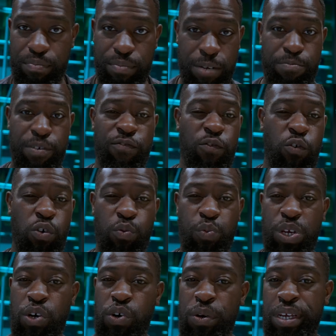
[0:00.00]
But before
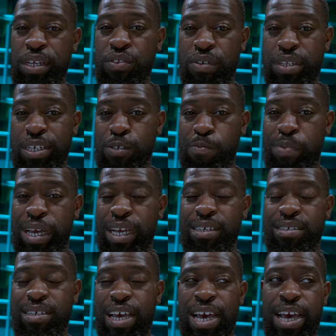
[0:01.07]
we go into the
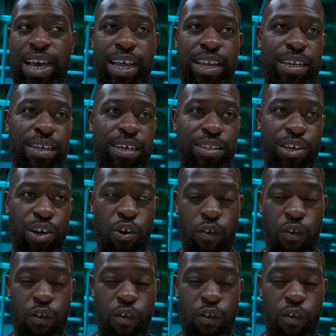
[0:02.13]
specs and the